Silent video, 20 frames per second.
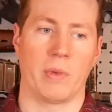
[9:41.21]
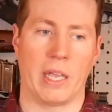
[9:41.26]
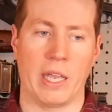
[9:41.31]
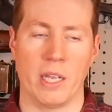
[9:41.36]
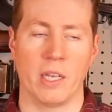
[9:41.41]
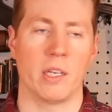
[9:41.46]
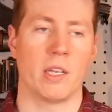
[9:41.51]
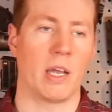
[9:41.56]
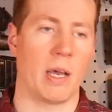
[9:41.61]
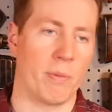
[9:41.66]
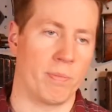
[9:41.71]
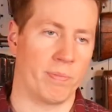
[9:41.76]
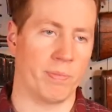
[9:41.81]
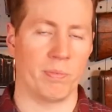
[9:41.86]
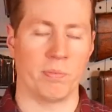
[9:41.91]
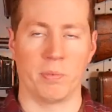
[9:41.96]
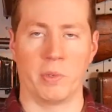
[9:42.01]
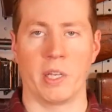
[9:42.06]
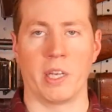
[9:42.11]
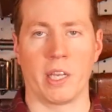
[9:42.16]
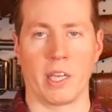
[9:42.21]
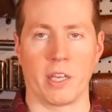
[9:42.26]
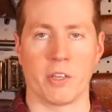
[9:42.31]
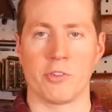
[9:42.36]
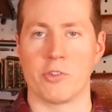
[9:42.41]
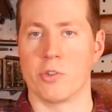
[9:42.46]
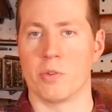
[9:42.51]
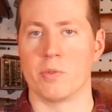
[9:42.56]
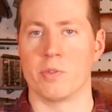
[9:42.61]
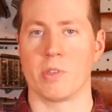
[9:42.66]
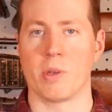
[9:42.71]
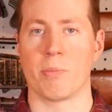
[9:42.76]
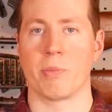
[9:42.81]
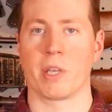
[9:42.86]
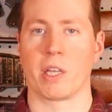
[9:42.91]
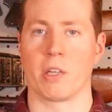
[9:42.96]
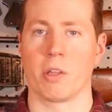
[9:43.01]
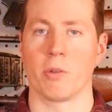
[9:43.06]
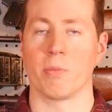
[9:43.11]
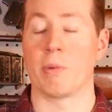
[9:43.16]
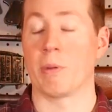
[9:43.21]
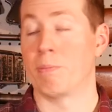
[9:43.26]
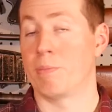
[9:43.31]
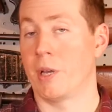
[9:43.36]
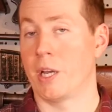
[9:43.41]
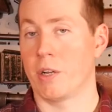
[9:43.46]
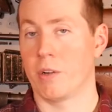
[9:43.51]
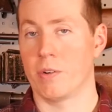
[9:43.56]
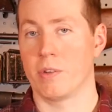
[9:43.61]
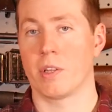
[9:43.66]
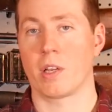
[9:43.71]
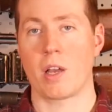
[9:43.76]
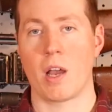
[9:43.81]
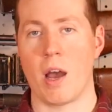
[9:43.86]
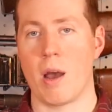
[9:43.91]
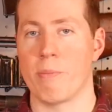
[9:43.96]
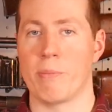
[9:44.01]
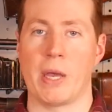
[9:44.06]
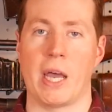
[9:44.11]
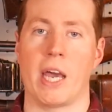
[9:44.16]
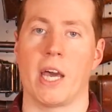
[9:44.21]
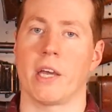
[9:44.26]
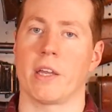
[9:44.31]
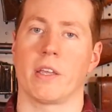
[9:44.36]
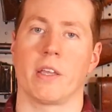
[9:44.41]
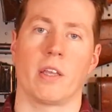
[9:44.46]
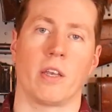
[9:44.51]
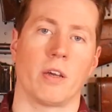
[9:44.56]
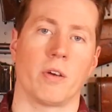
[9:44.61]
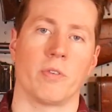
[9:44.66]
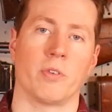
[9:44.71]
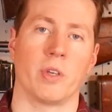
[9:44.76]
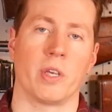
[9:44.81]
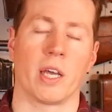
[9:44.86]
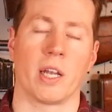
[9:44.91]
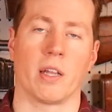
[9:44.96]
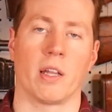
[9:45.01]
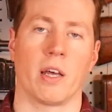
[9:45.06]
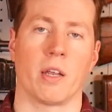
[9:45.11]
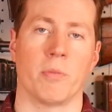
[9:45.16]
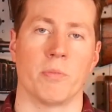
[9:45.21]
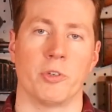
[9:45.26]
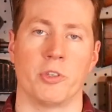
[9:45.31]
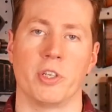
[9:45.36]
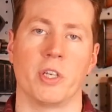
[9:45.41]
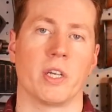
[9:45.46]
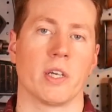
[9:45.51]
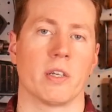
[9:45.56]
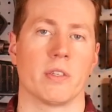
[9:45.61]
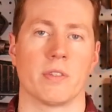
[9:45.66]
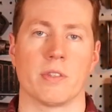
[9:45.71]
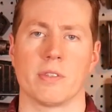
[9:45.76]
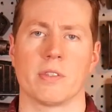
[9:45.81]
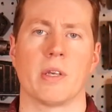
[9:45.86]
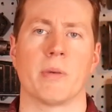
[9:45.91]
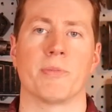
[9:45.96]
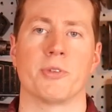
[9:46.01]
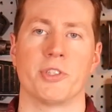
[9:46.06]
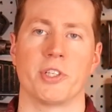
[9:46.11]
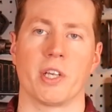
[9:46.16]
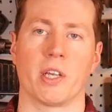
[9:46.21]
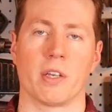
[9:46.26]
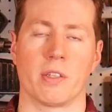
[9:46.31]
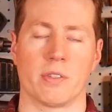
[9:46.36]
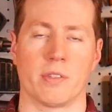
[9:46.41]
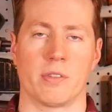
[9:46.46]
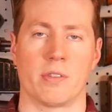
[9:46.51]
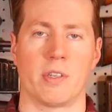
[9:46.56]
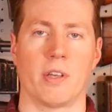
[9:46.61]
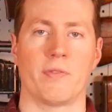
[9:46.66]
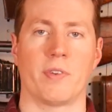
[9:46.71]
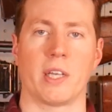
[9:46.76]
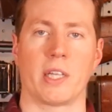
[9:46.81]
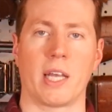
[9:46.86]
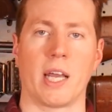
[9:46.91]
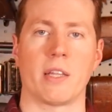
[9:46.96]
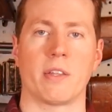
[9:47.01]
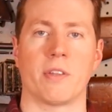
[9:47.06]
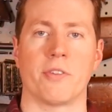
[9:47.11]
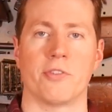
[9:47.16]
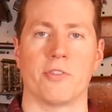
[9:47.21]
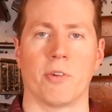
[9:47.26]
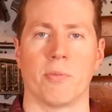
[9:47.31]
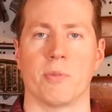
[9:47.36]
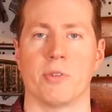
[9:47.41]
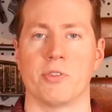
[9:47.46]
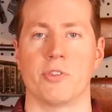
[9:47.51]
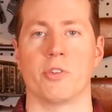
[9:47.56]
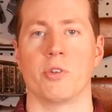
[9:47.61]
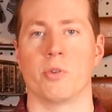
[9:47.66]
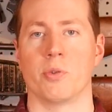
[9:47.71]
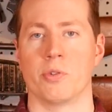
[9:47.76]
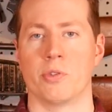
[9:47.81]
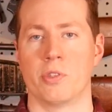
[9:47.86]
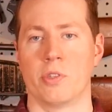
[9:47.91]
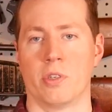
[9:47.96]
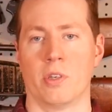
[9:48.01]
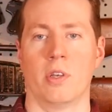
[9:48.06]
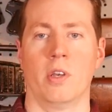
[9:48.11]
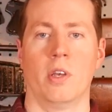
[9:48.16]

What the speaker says: ended up getting issued something a little bit better in the combat. You know, you got a lot of machine guns and submachine guns and stuff like that that the Germans used.